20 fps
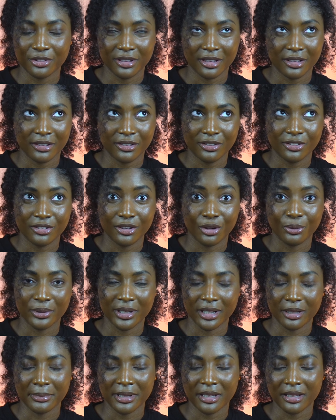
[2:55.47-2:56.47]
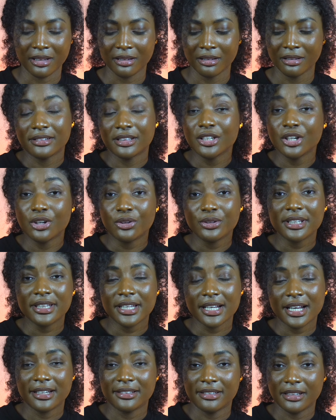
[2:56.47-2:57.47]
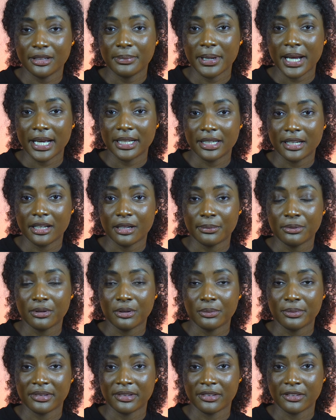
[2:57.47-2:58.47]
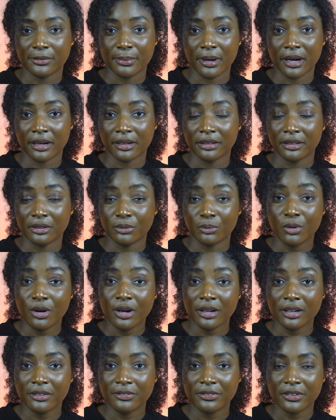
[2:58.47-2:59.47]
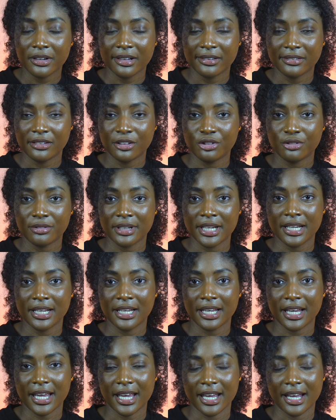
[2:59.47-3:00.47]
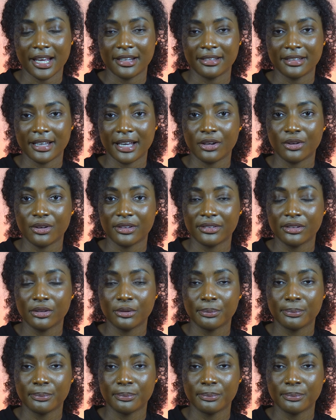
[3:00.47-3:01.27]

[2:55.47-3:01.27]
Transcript: taste so yummy. The only thing I did buy at the airport was a sparkling water for us to drink, and I also